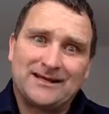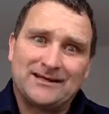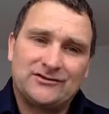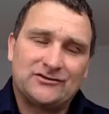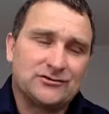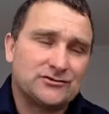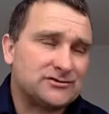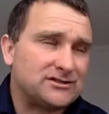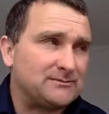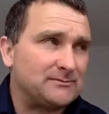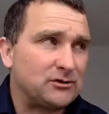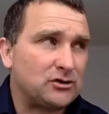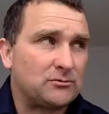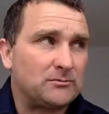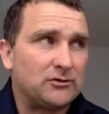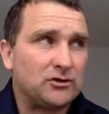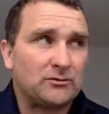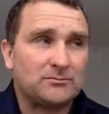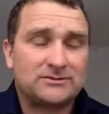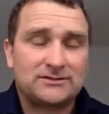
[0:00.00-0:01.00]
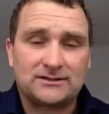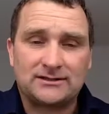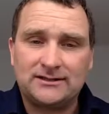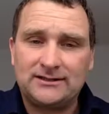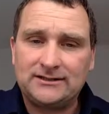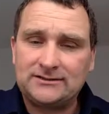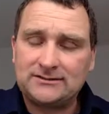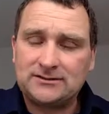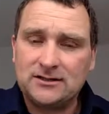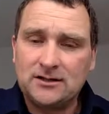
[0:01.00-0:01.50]
getting dusty, becoming
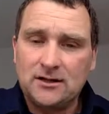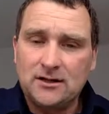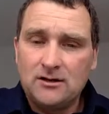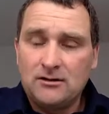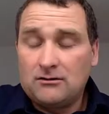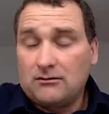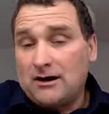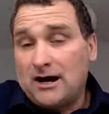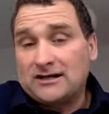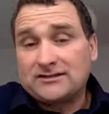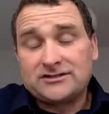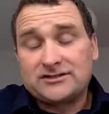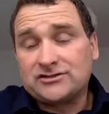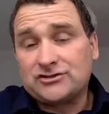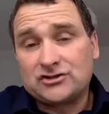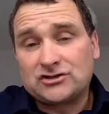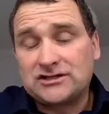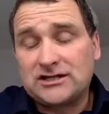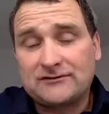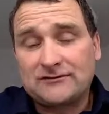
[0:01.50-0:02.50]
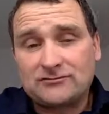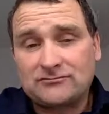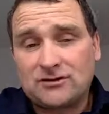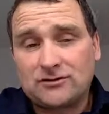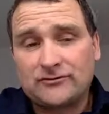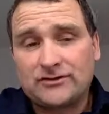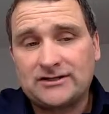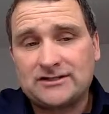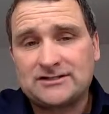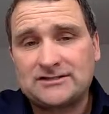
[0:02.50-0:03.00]
obsolete, or assets just left
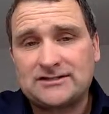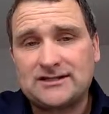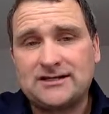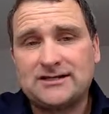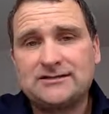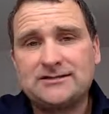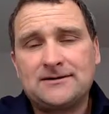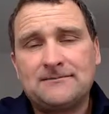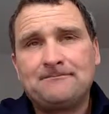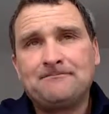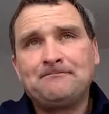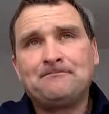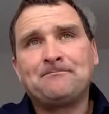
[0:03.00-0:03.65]
around the estate.